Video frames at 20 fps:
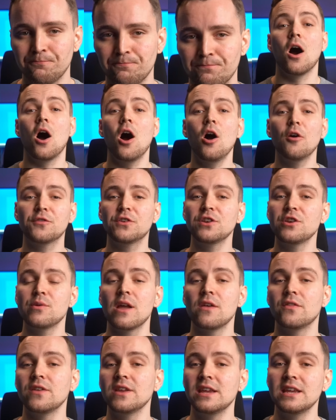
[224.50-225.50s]
After you
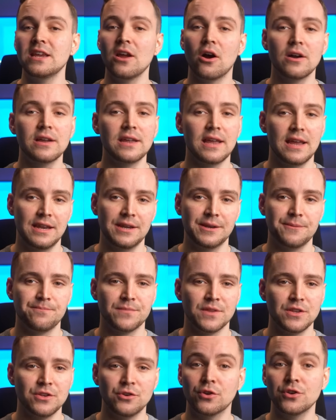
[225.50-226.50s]
get the EIN,
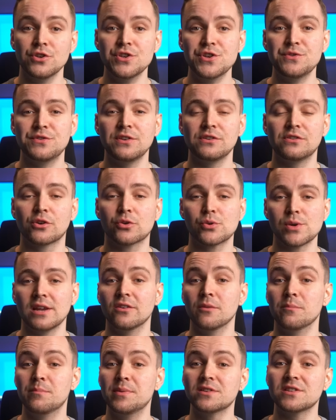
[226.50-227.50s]
you can use it to create
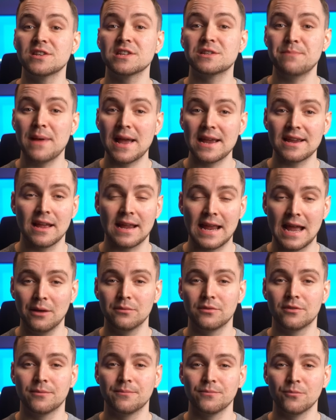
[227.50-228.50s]
a business bank
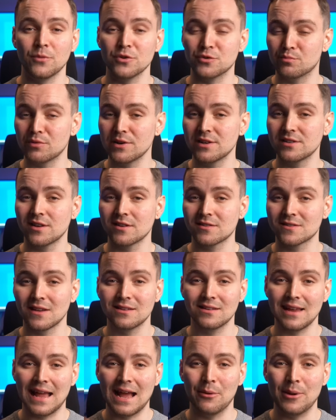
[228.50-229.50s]
account, which brings us
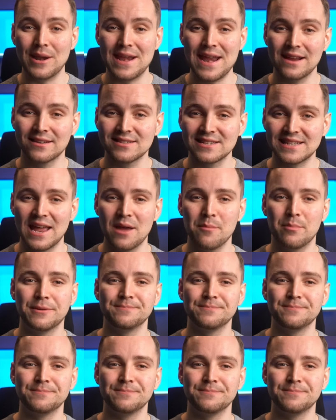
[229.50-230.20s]
to our next step.